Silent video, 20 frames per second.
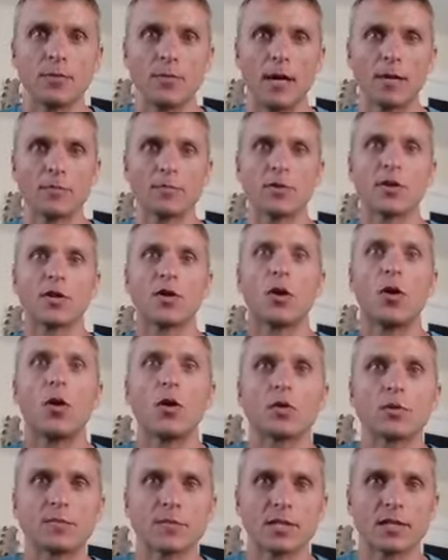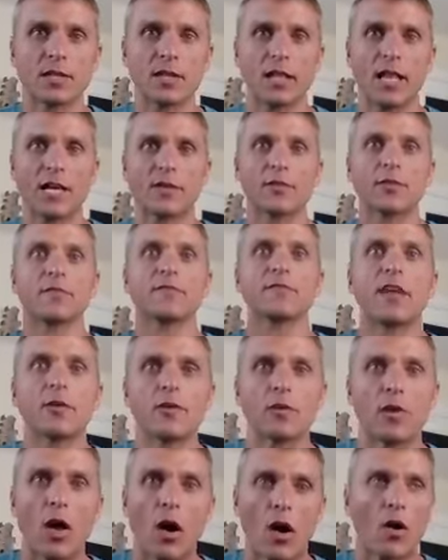I'm going to hold them to the letter of their
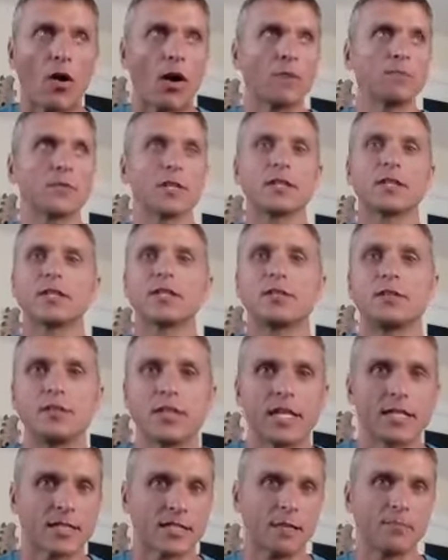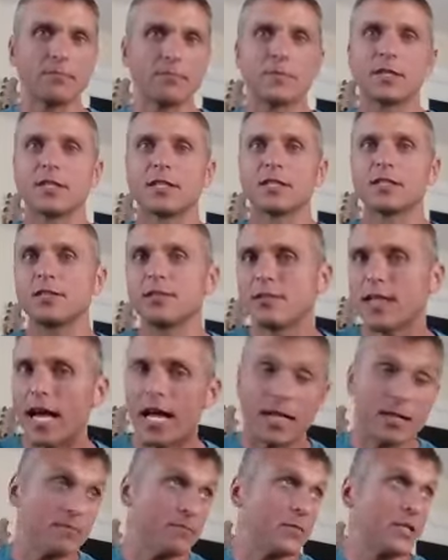law. I'm going to do this. I'm going to do
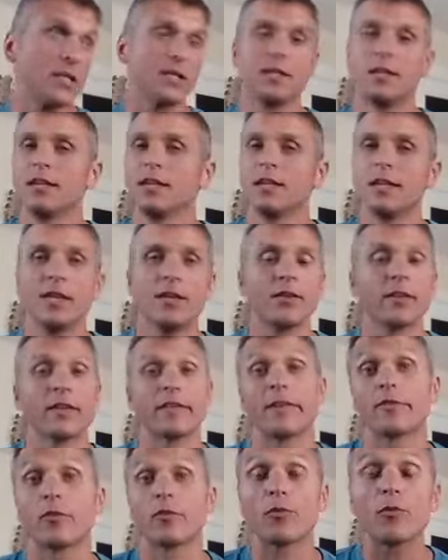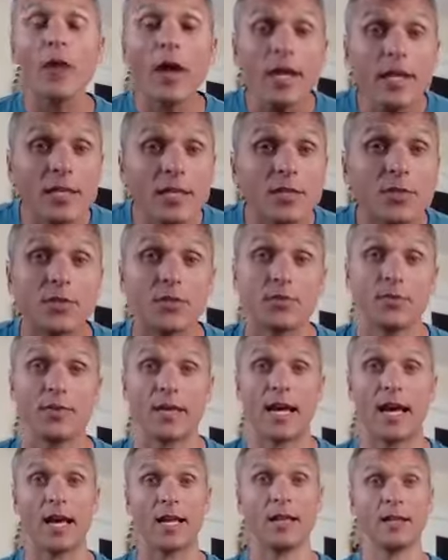that. You don't even have a right to do
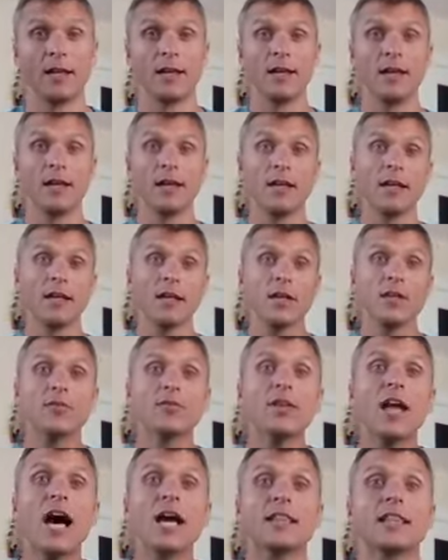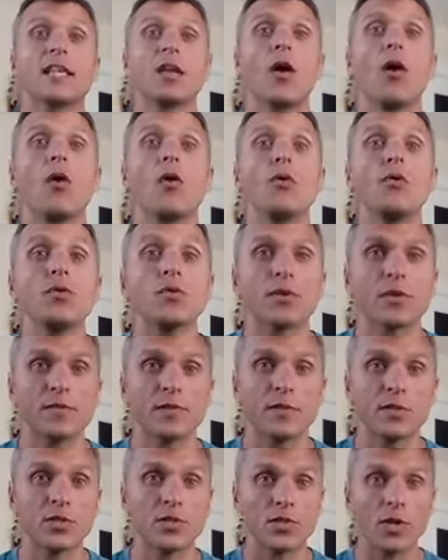that. You're not the owner of
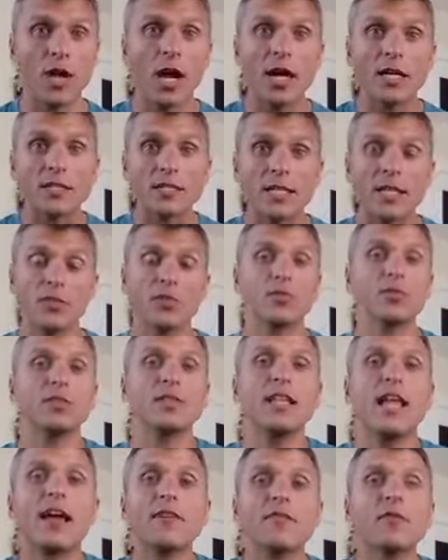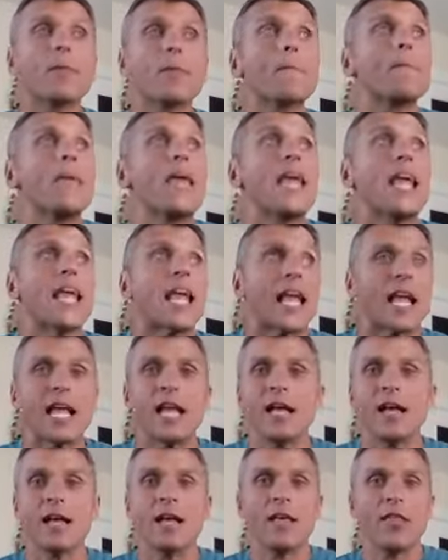the trust, and you'll never be
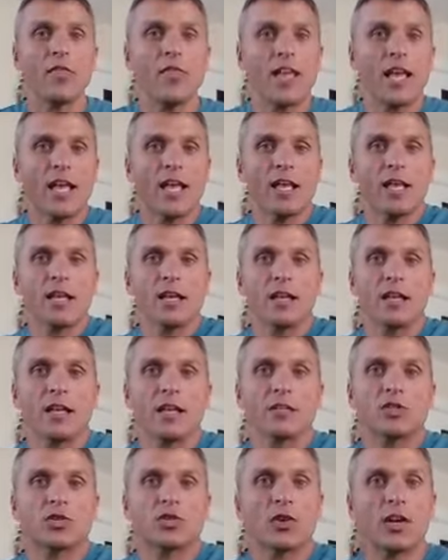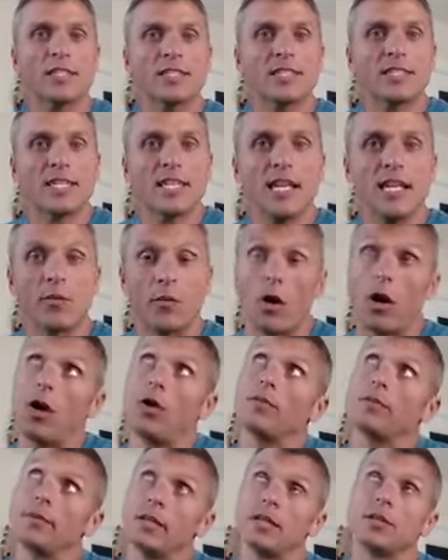the trustee.
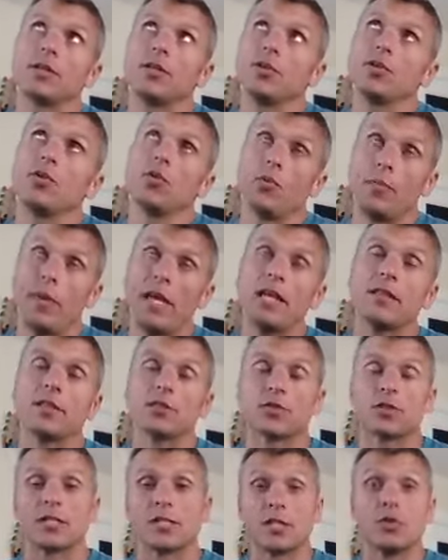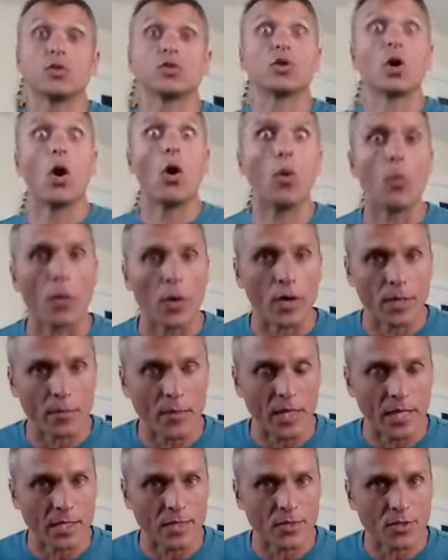Well, you'll be the trustee. You don't want to
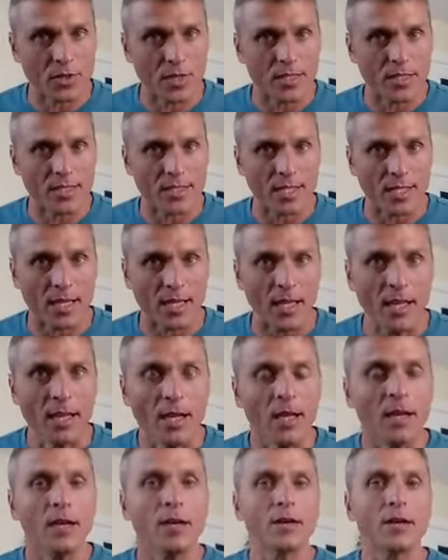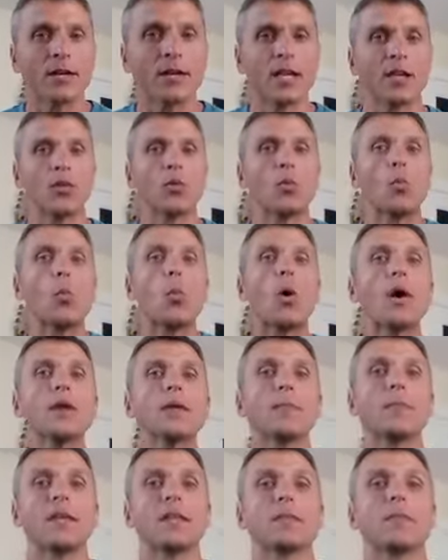be the trustee. Okay, you want to
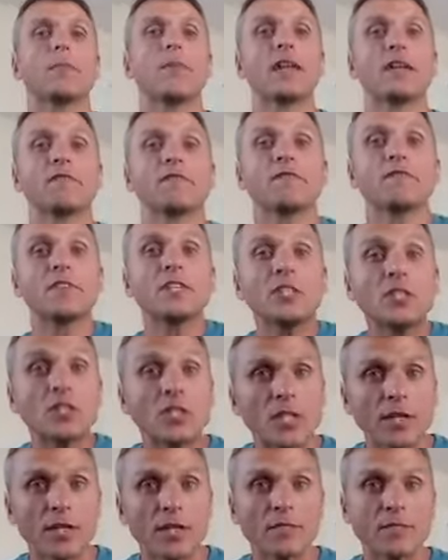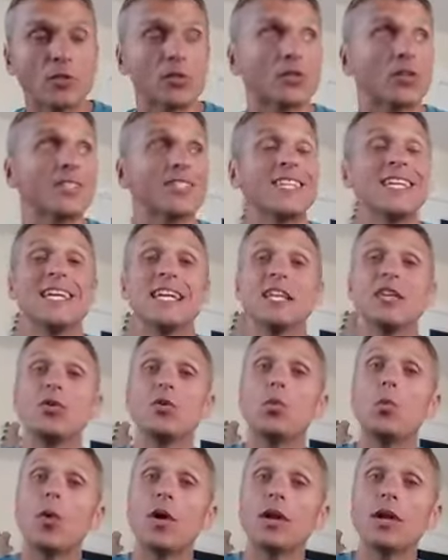be the beneficiary of the trust, and you
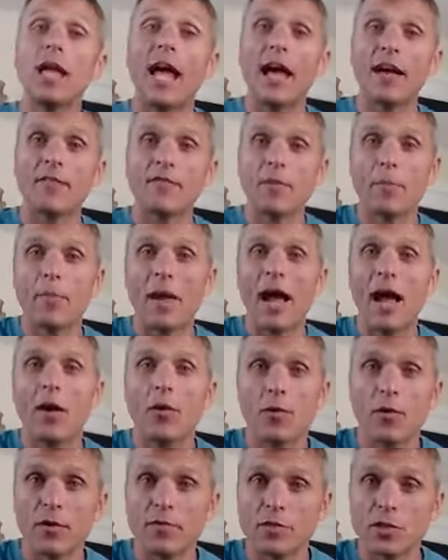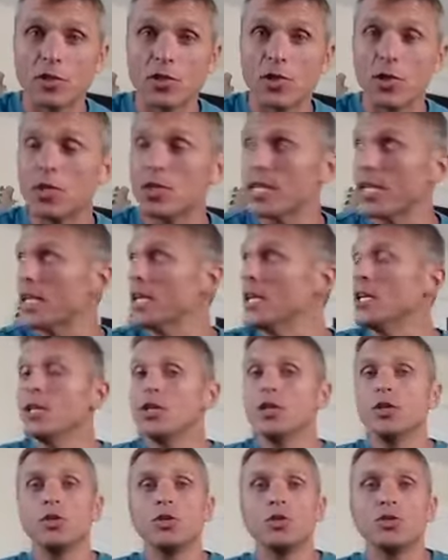want to have the power of attorney
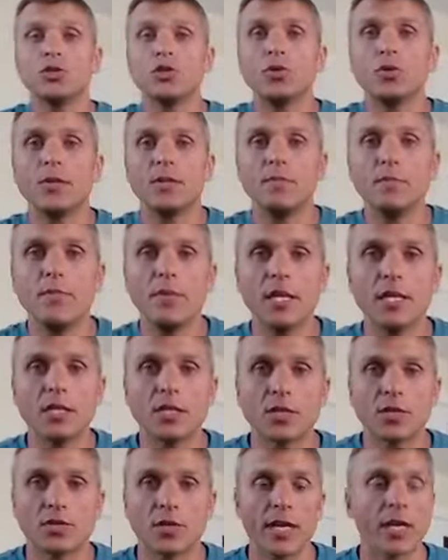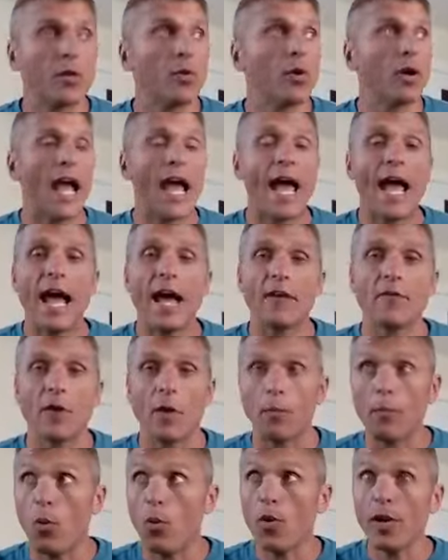to administrate or
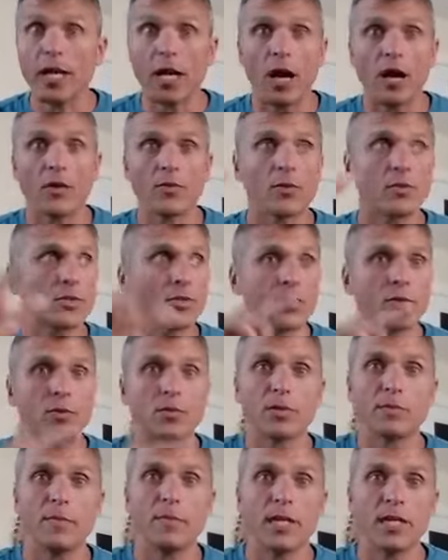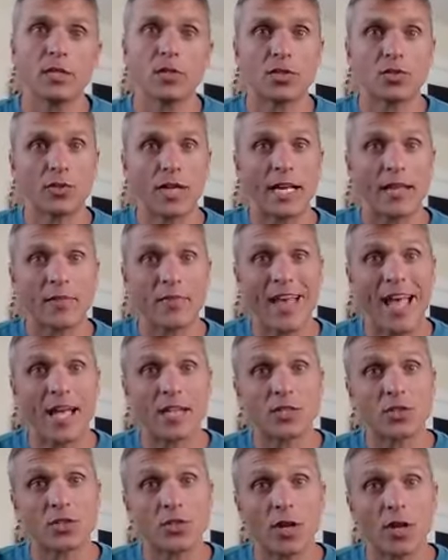appoint others to administrate that
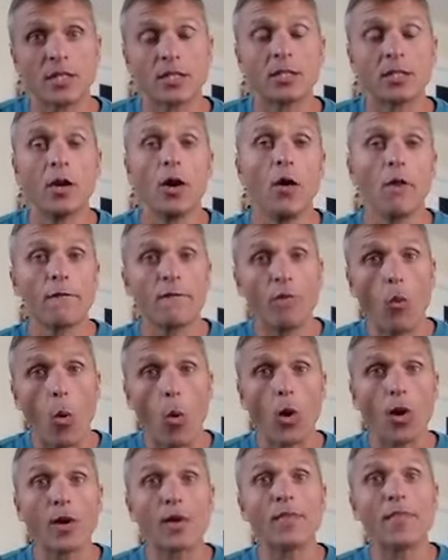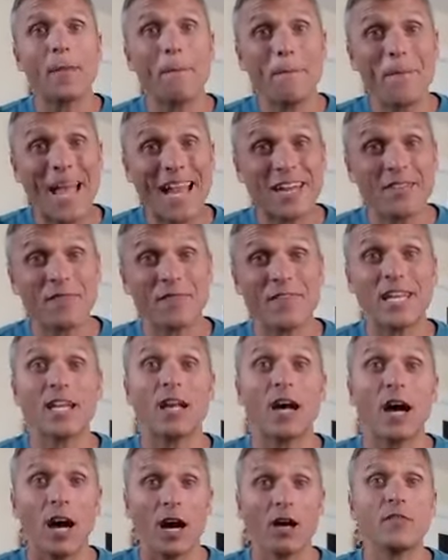trust for the benefit
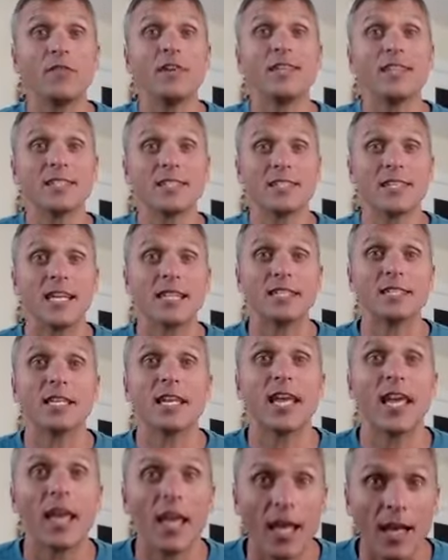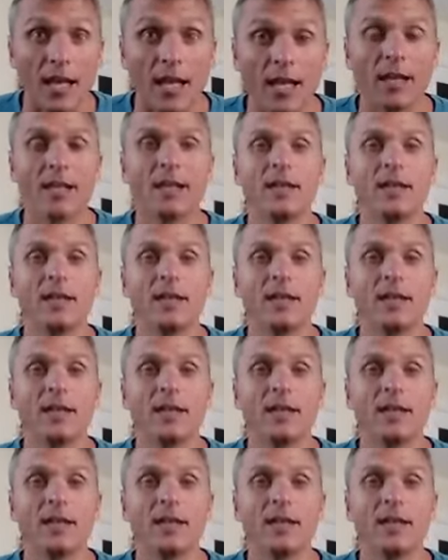of the cestui.